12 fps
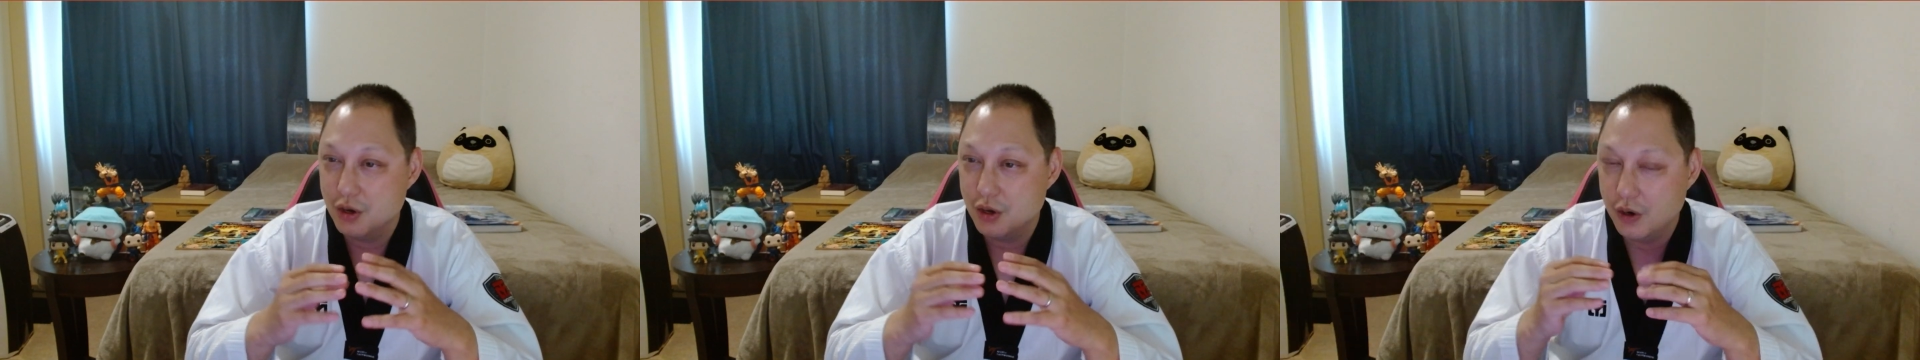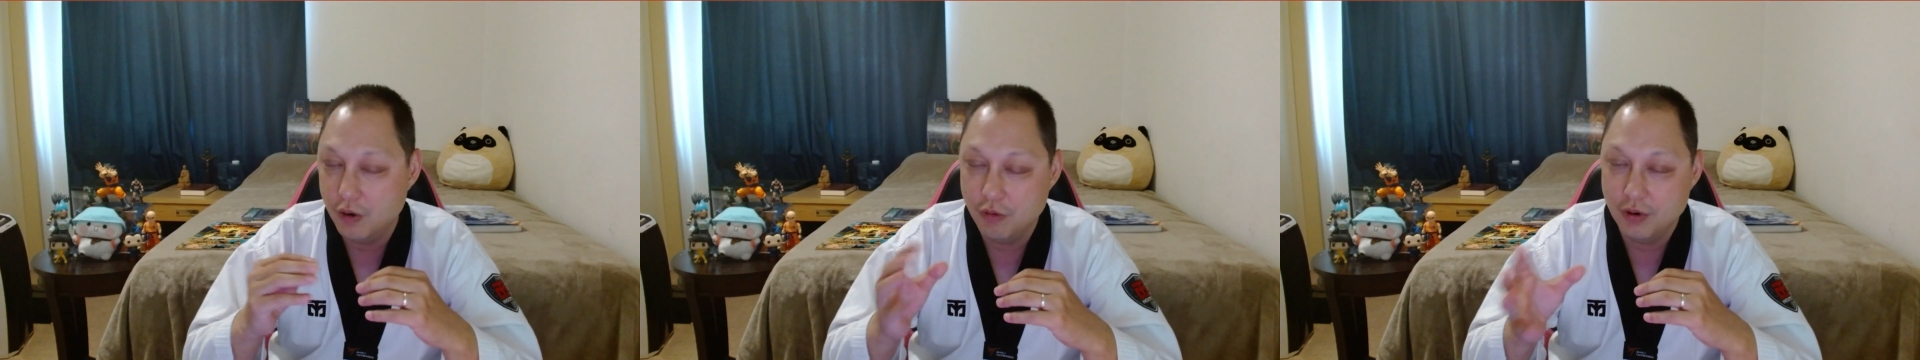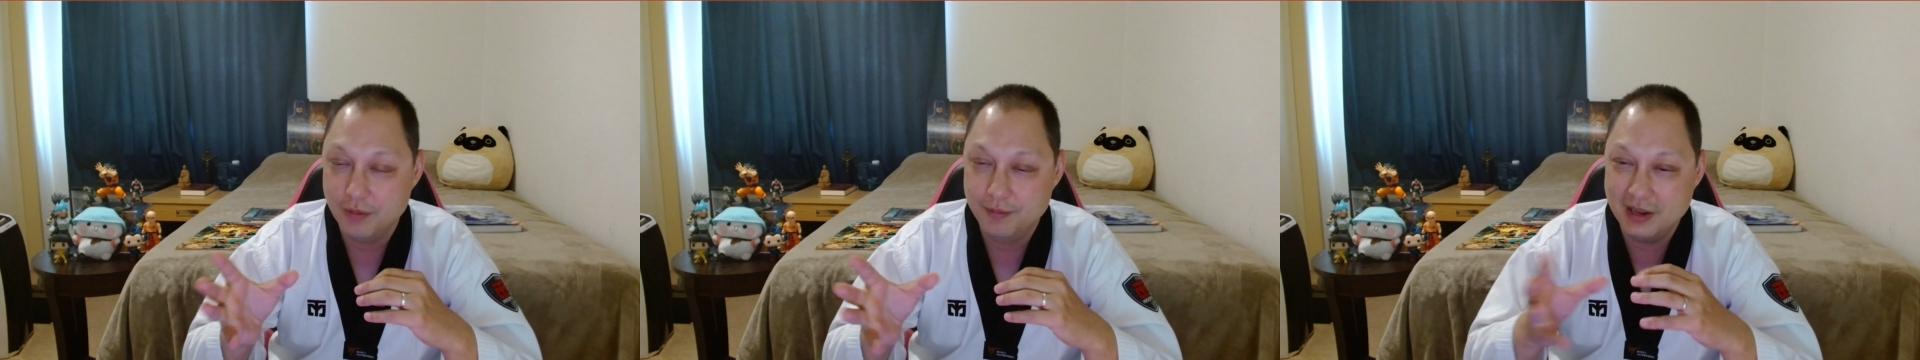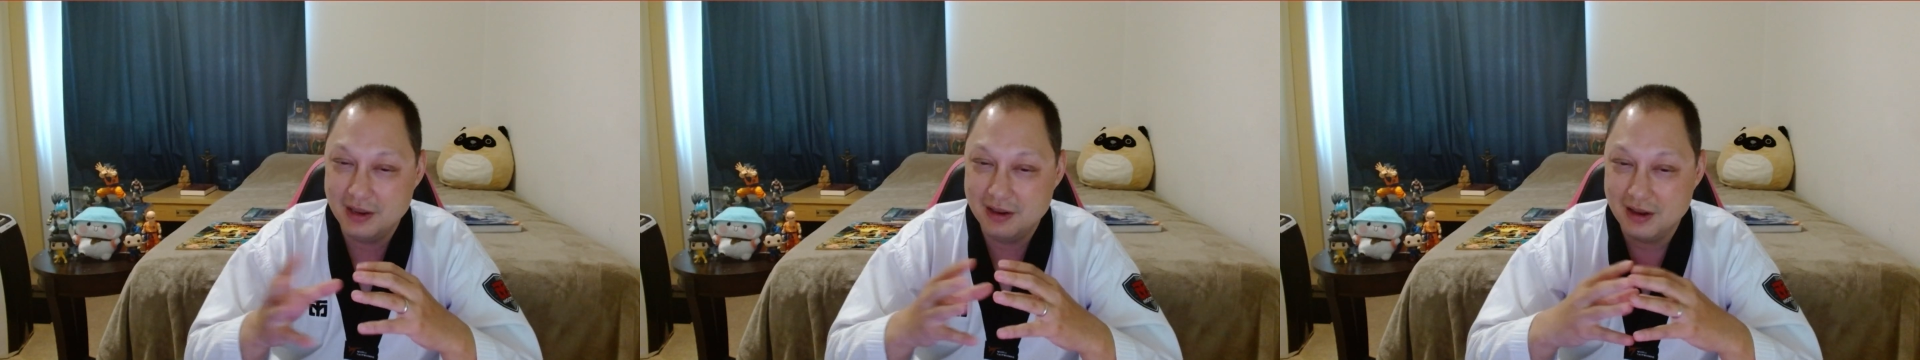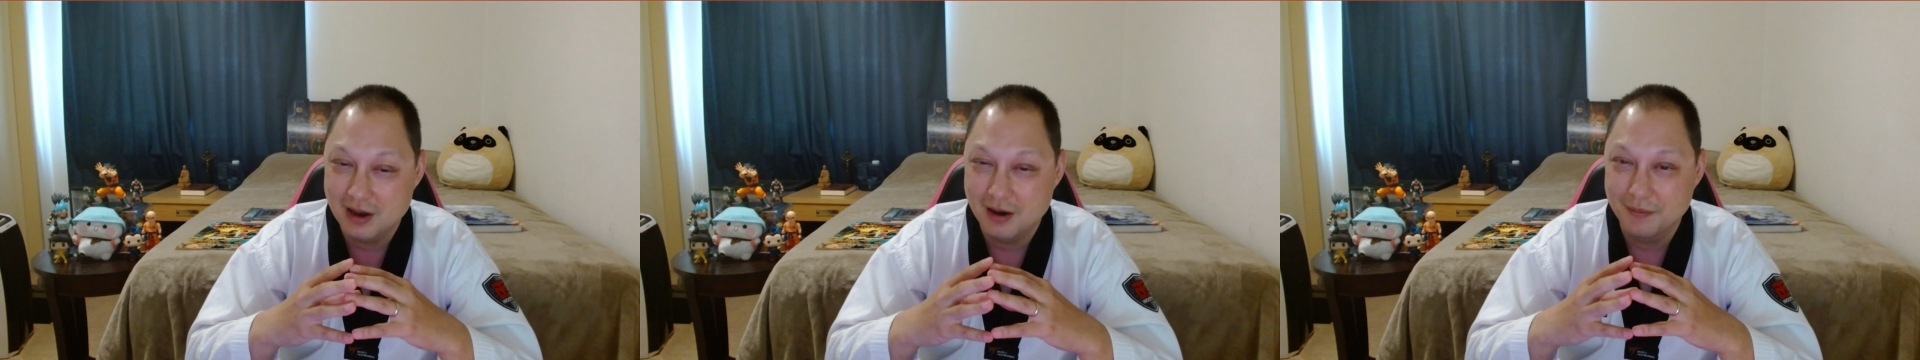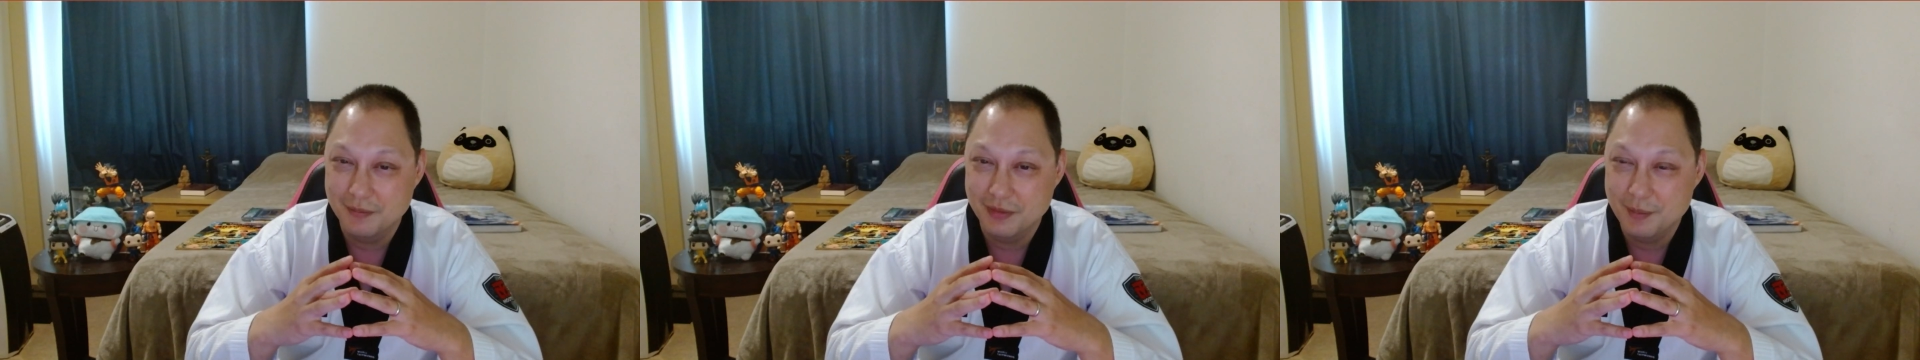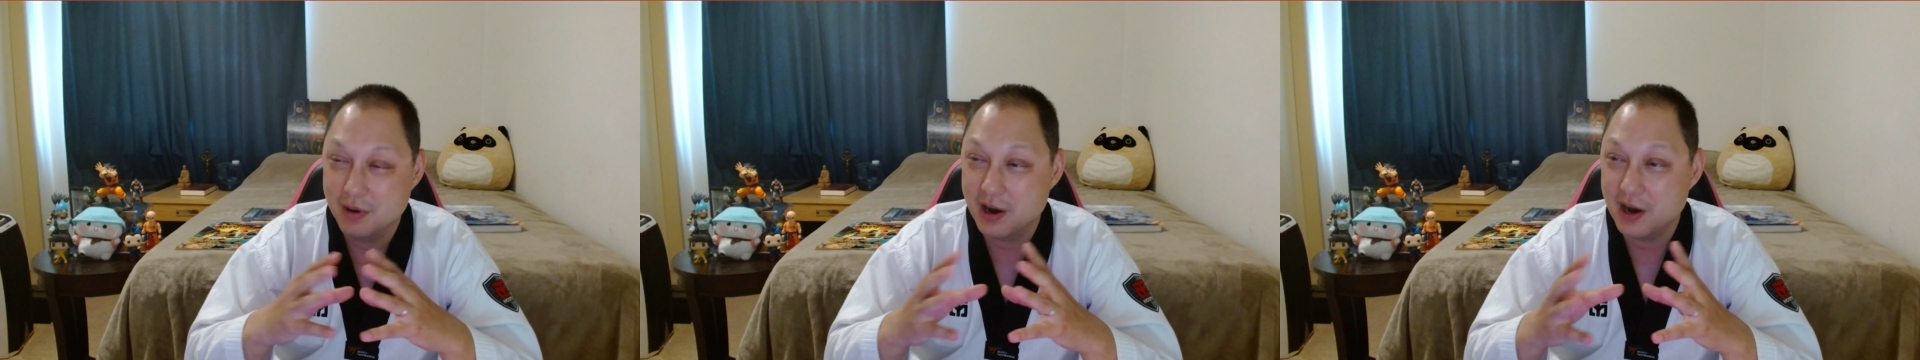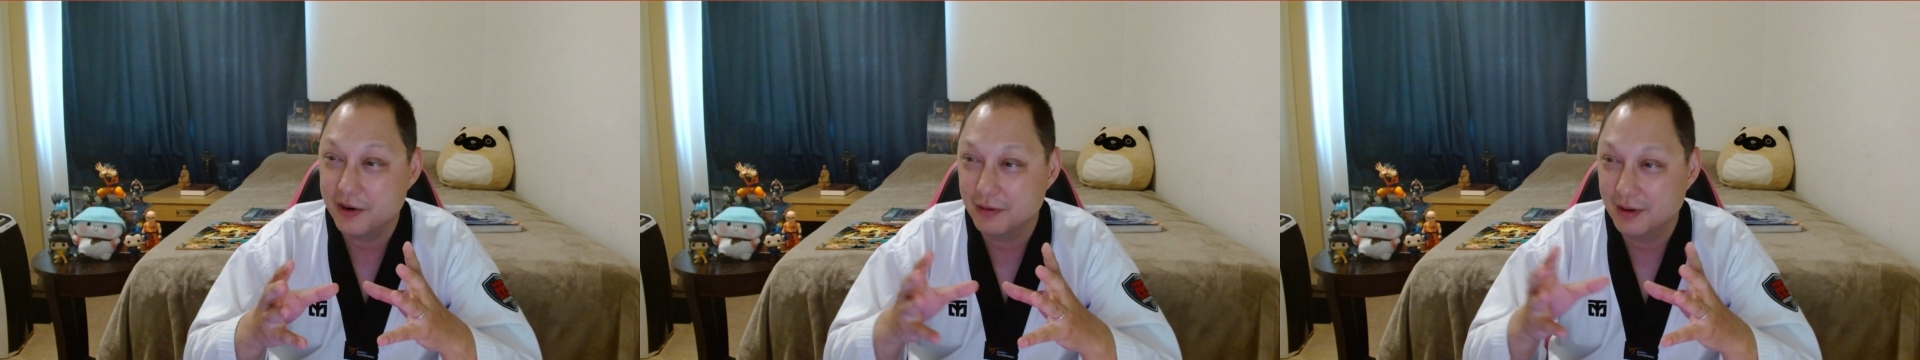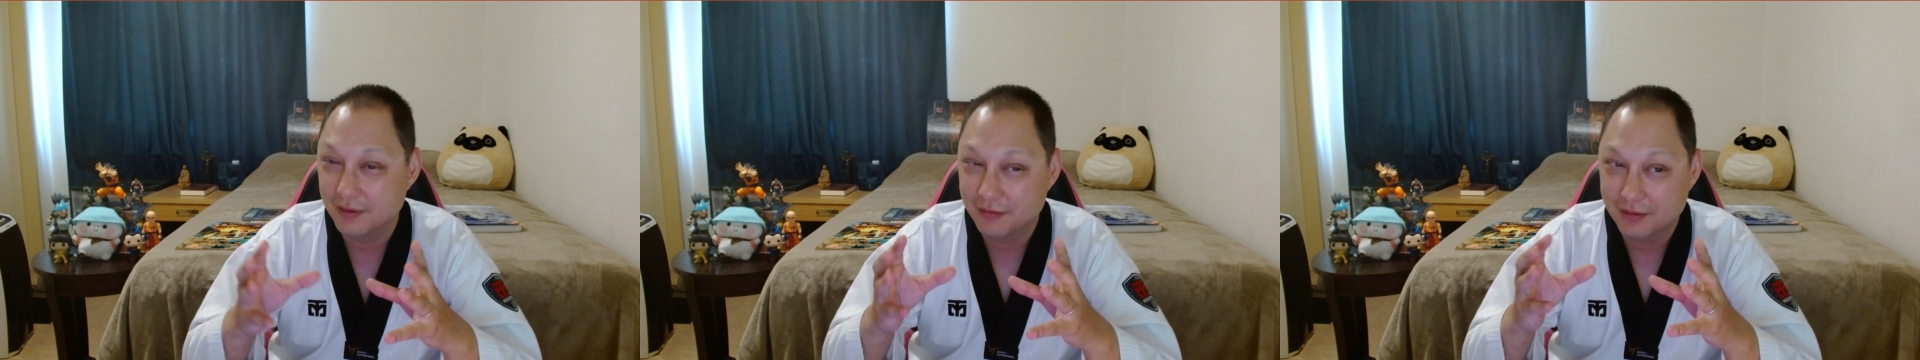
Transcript: who would become the model